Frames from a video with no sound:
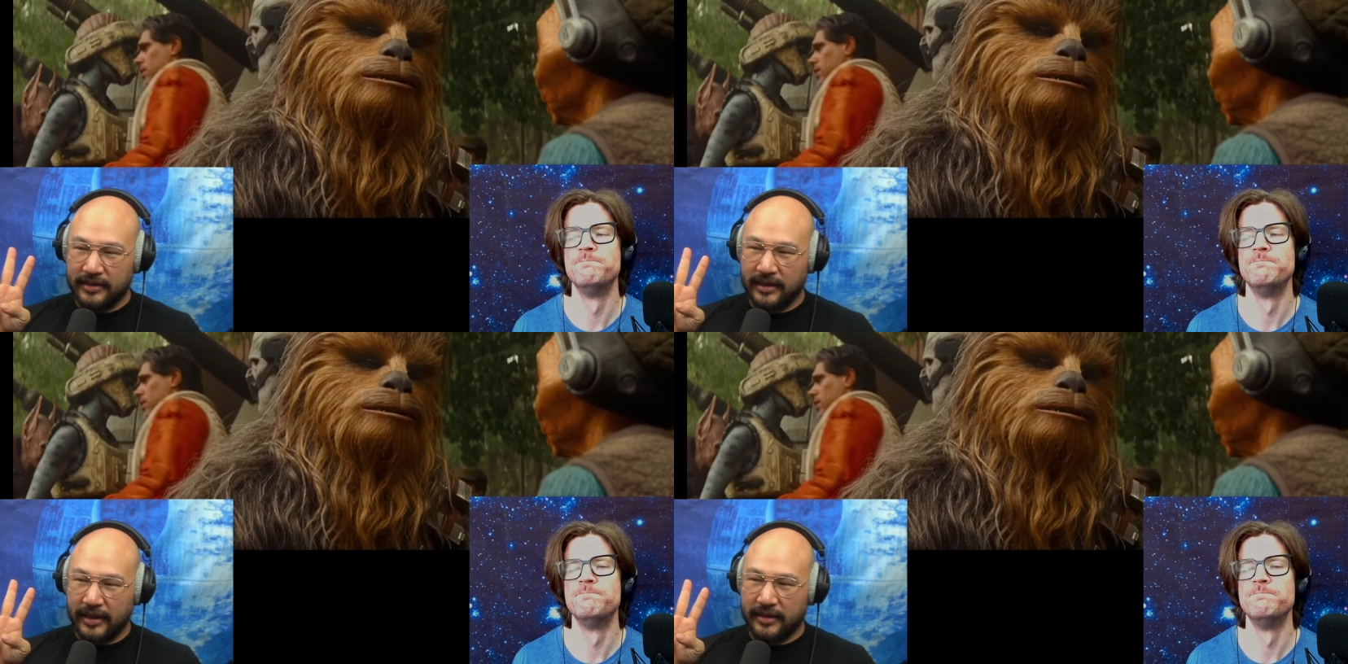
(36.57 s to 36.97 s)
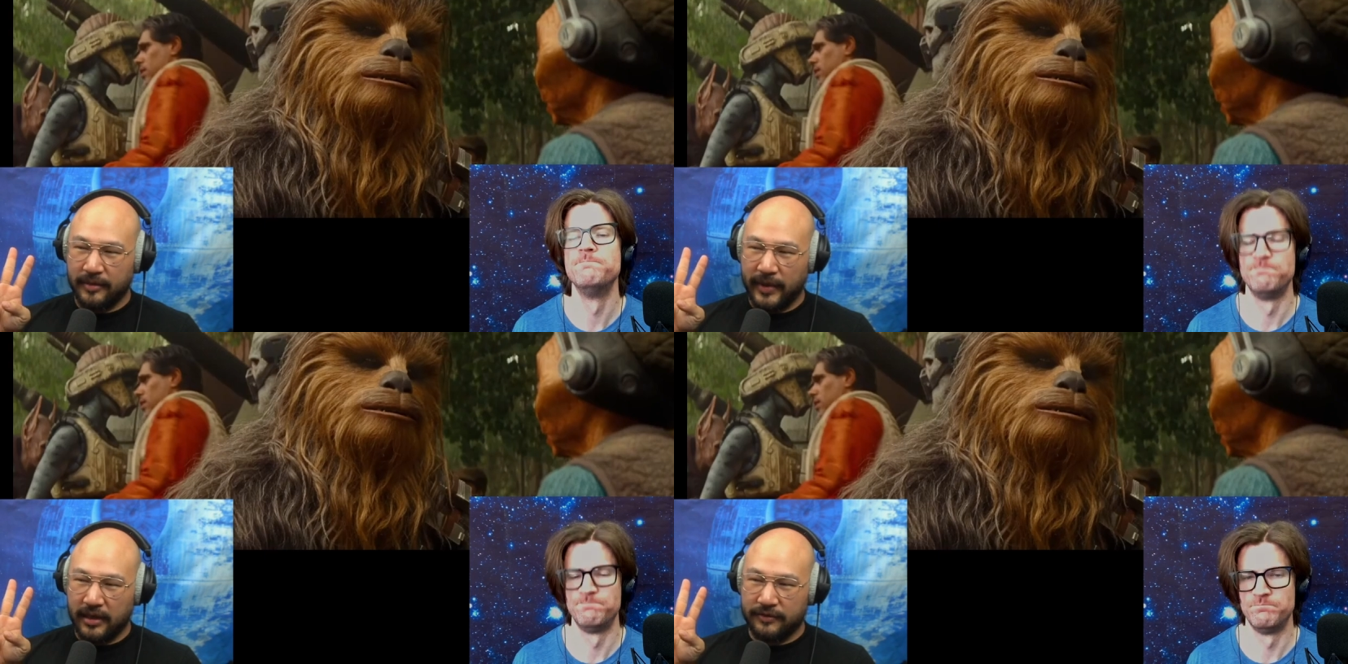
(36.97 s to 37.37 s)
Speaker 1: got the
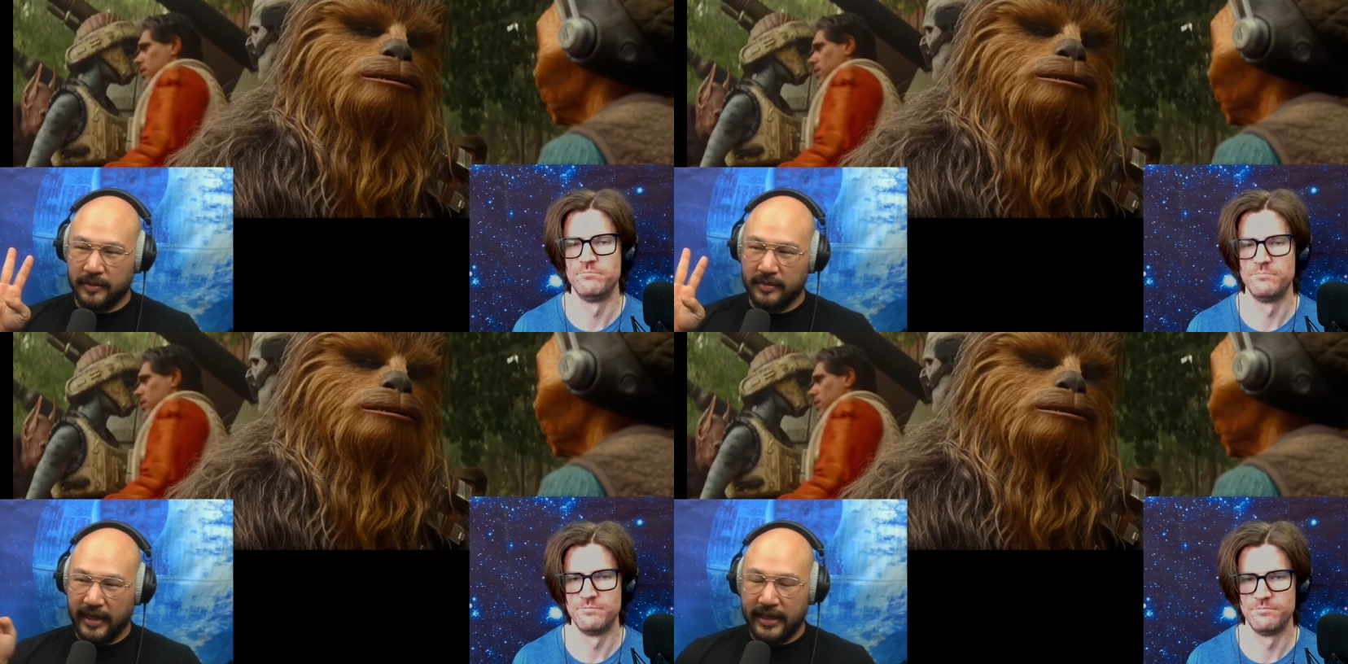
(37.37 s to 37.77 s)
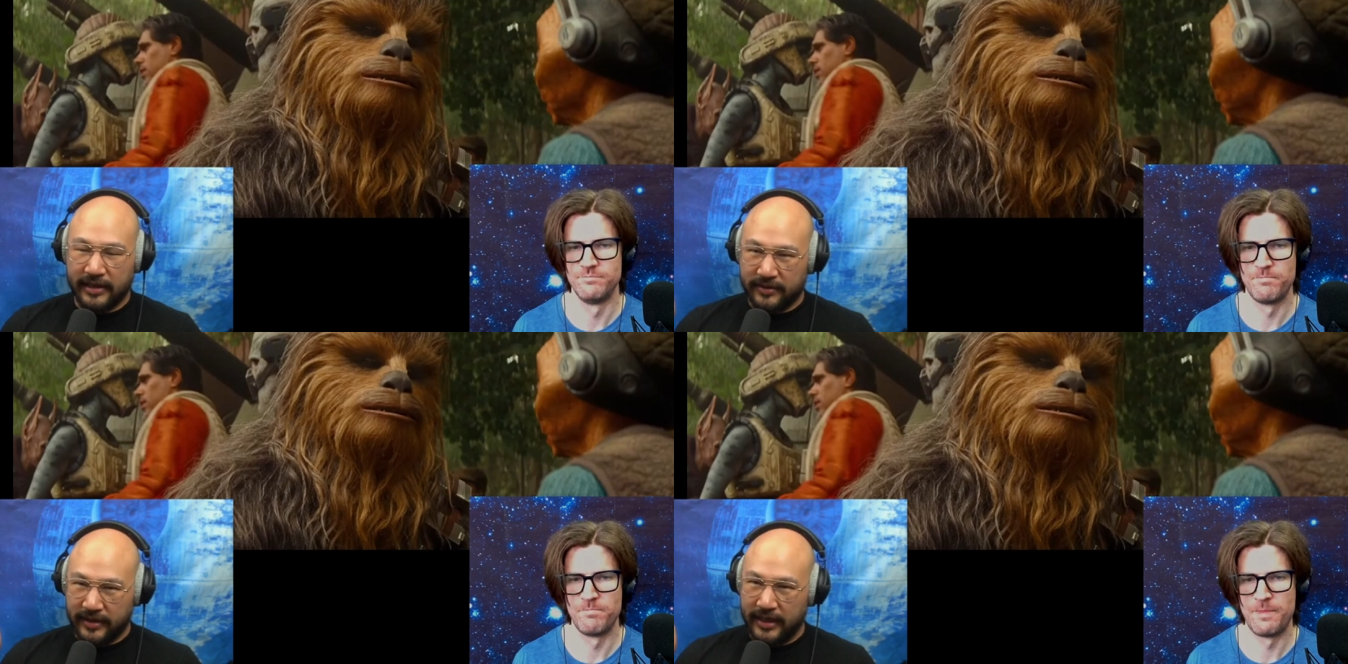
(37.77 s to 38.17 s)
medal from
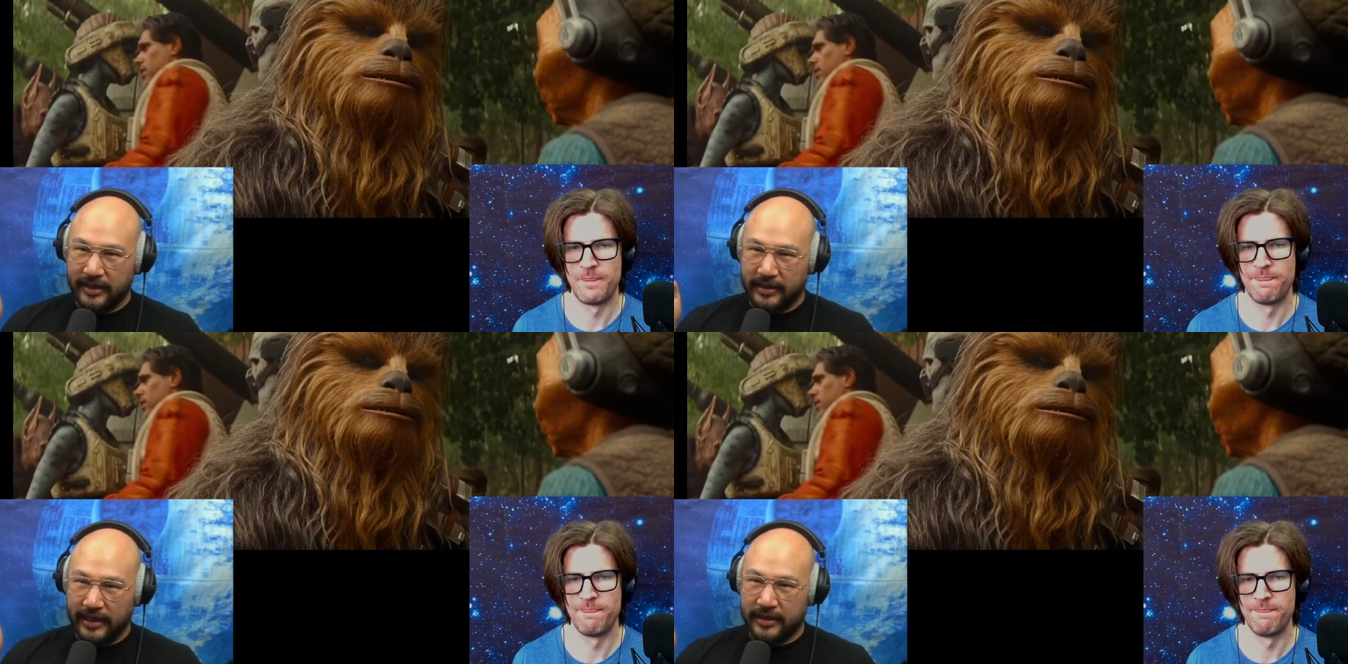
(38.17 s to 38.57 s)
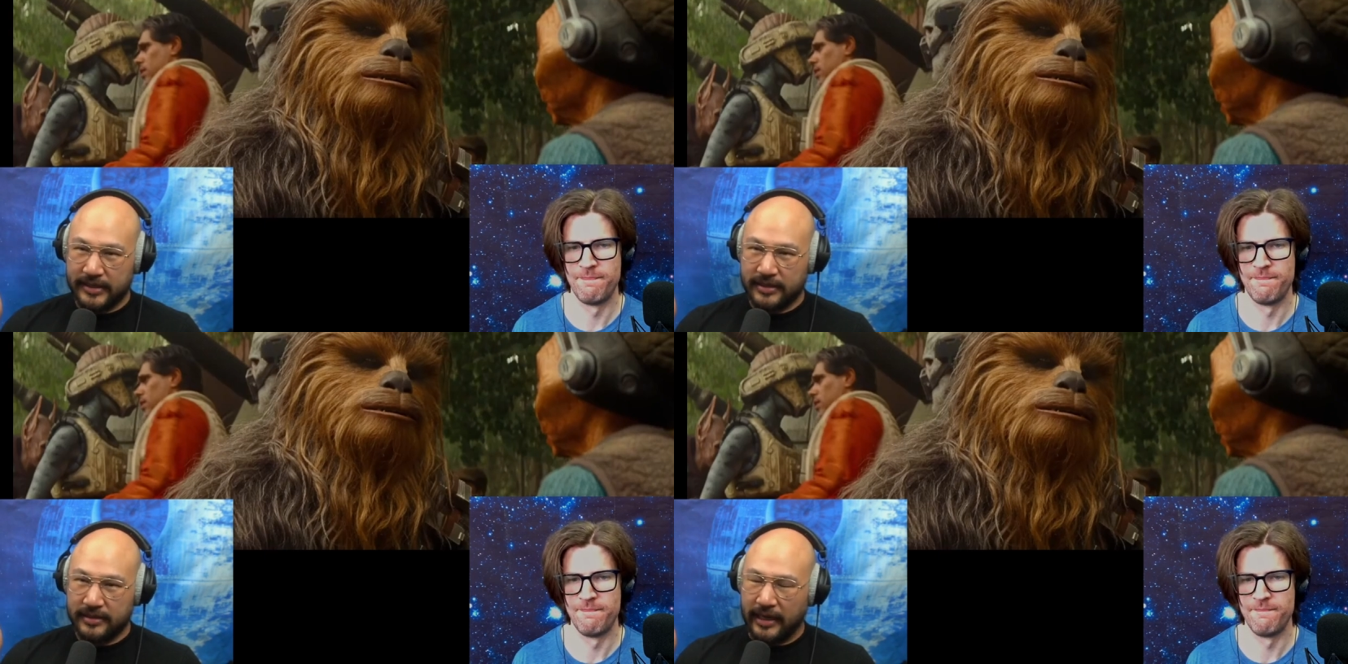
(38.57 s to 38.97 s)
Leia, right? And Leia
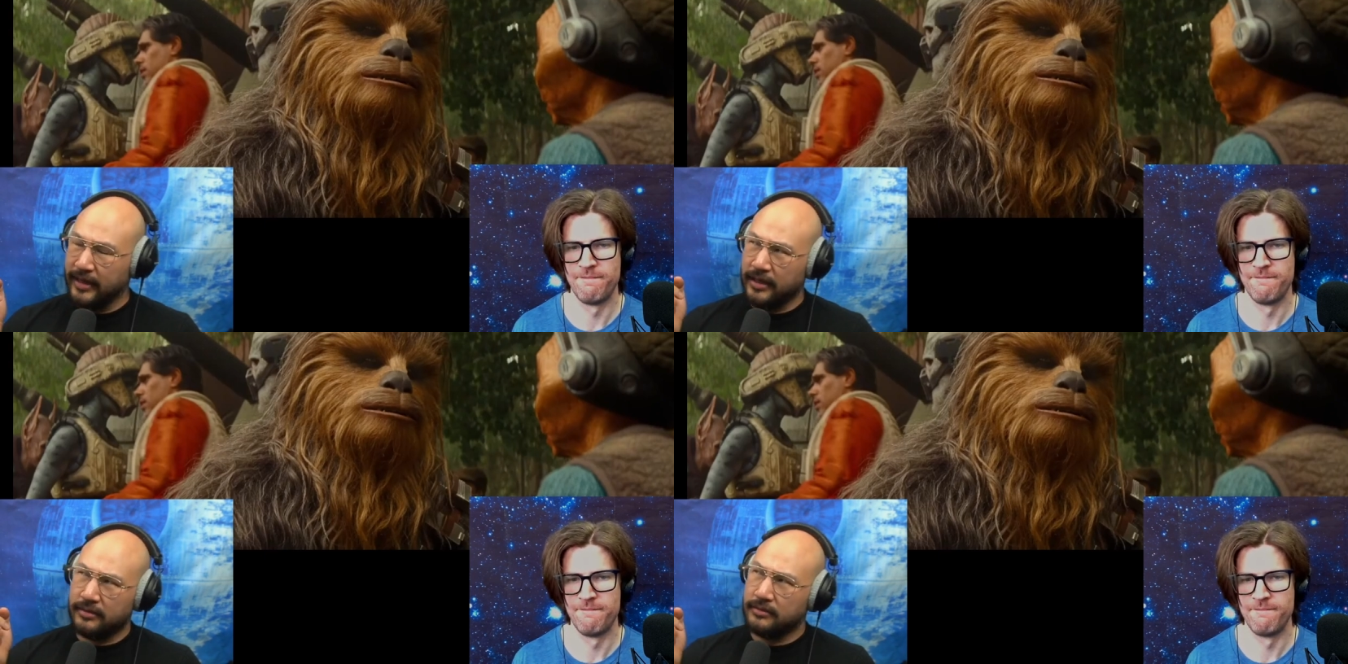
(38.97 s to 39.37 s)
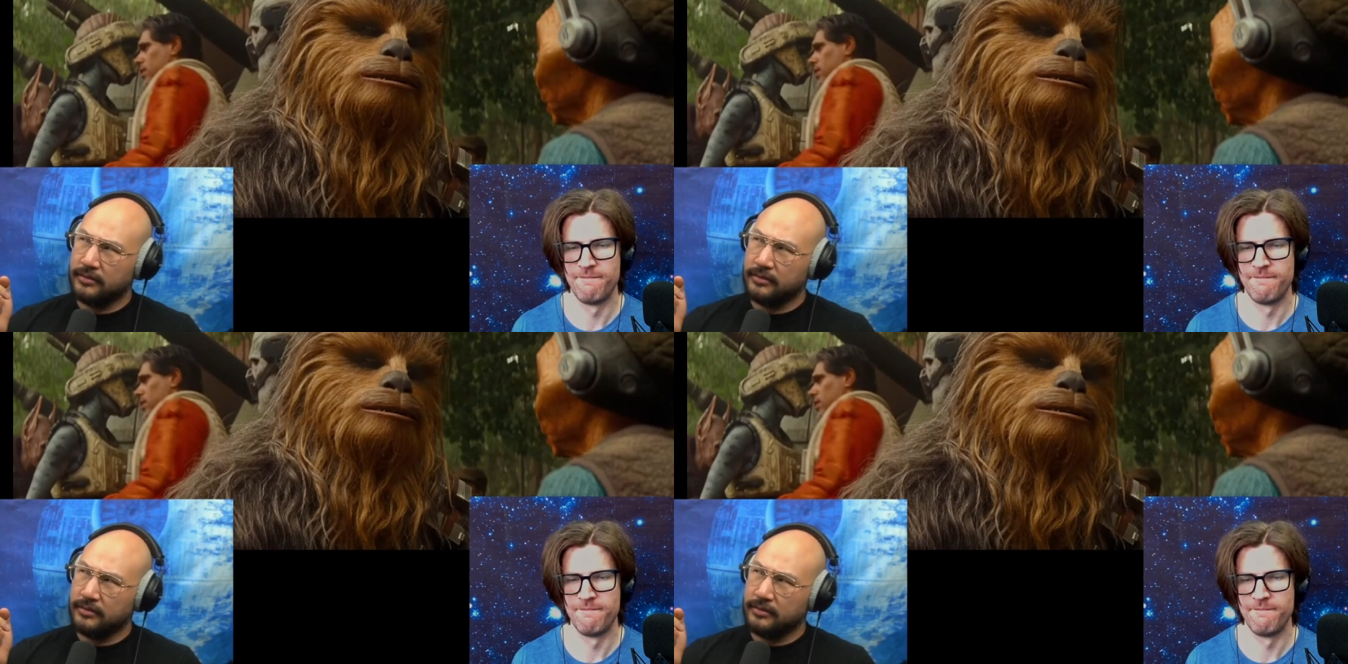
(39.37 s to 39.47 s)
is I think